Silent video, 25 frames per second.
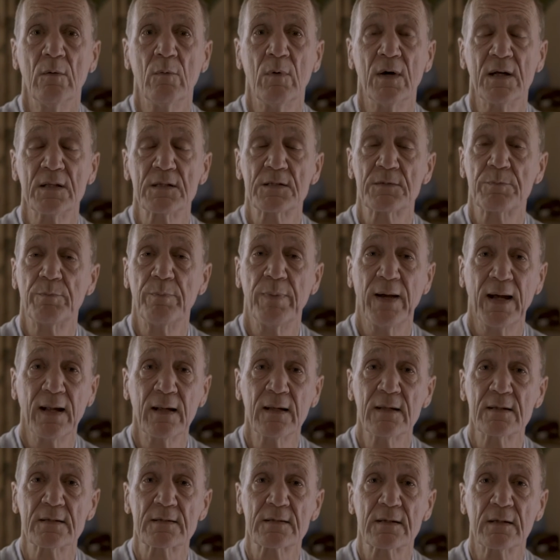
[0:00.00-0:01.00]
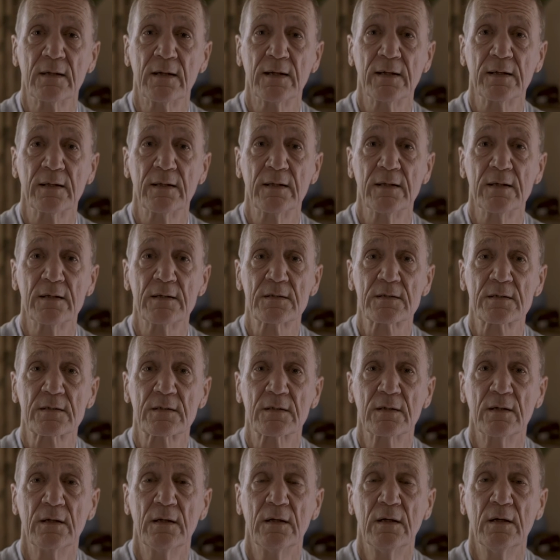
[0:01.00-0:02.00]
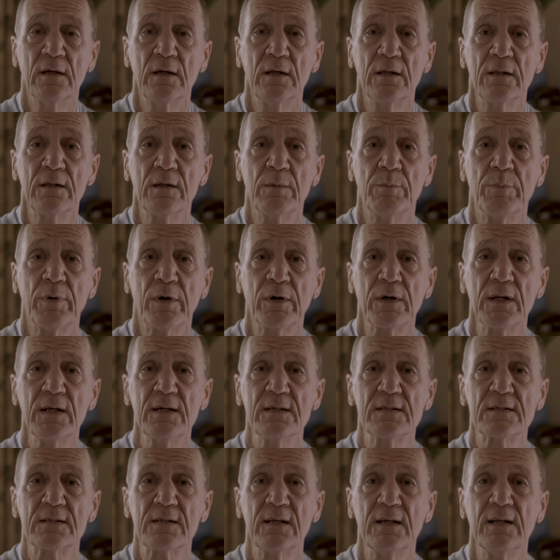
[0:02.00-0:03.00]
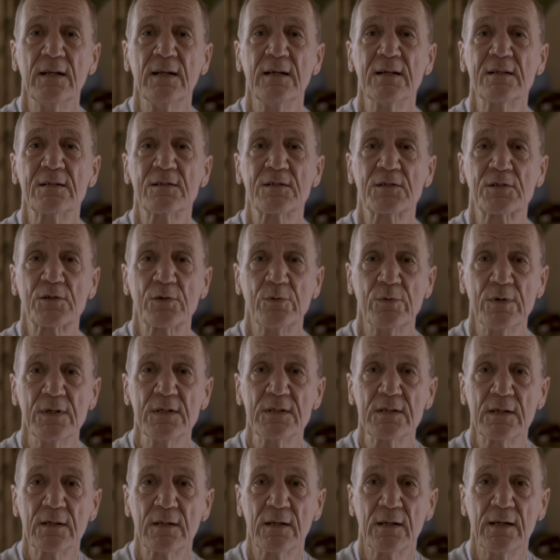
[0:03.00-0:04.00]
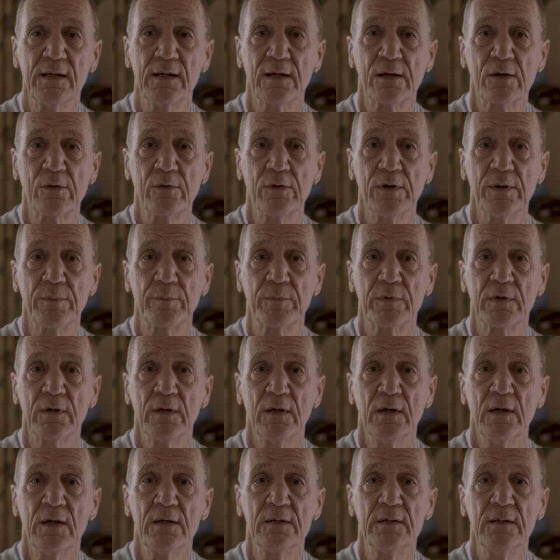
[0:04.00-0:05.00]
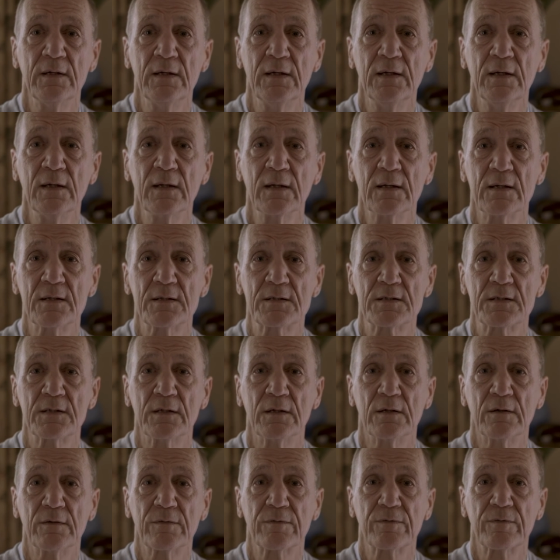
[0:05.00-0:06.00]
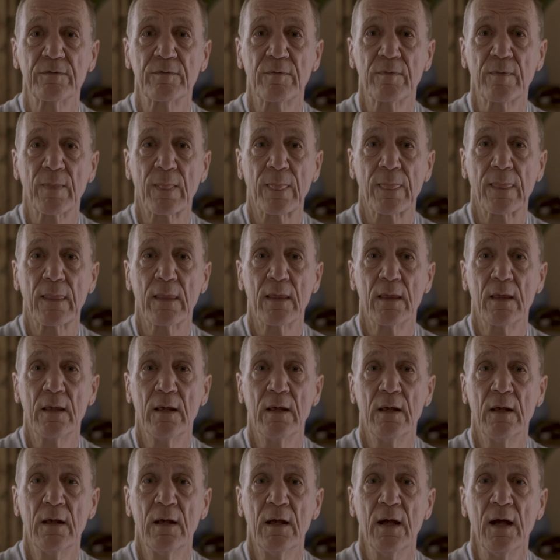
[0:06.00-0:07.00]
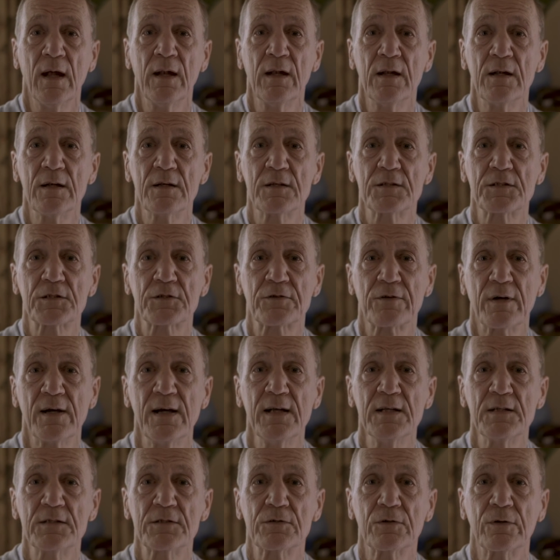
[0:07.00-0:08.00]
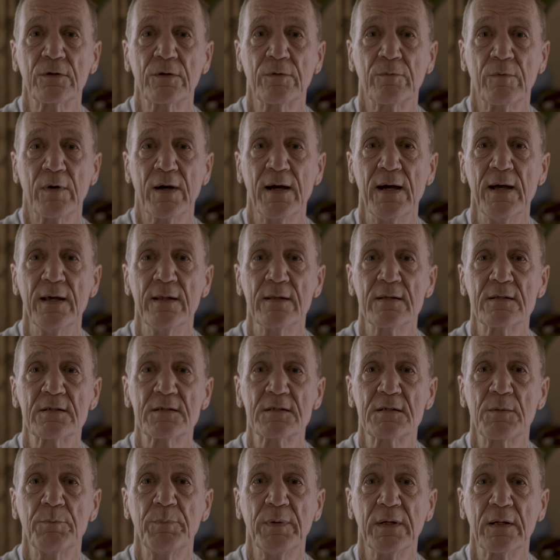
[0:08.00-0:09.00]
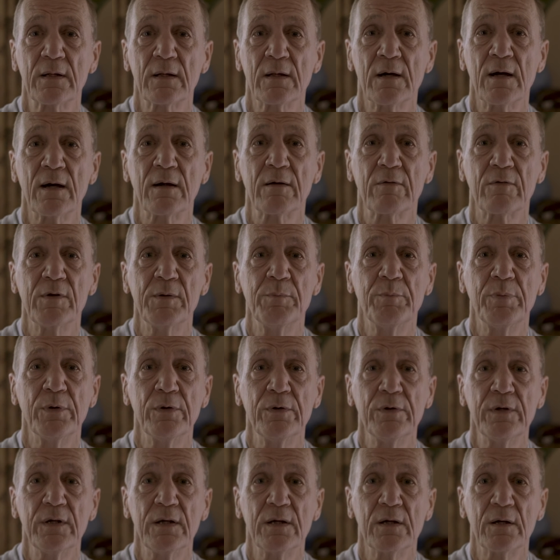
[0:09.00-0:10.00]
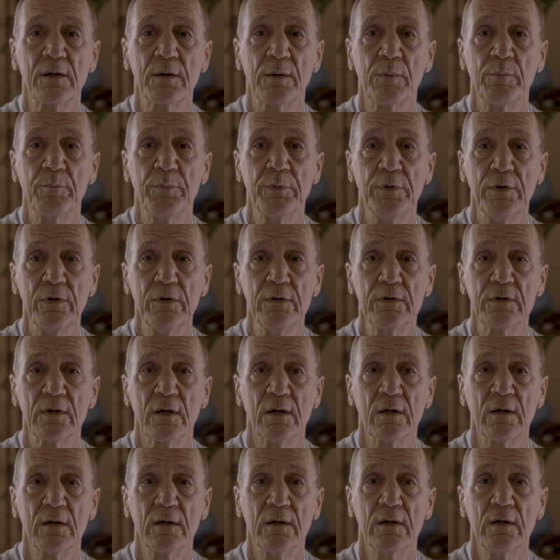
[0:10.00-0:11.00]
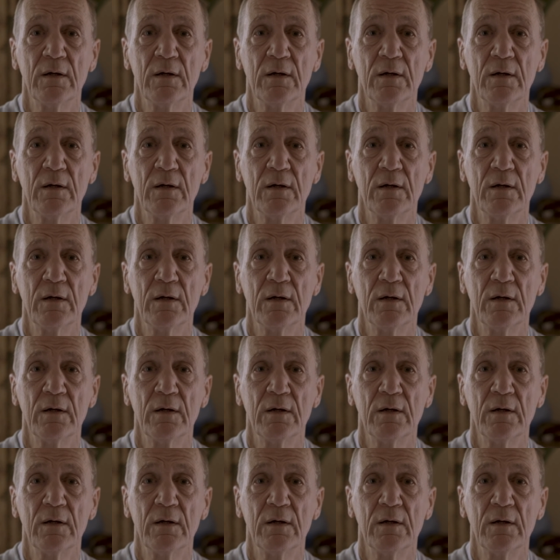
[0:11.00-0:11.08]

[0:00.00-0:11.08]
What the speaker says: Once balanced like this, the body is then exquisitely equipped to heal itself. And in a strange sort of way, this is a bit like rebooting a computer.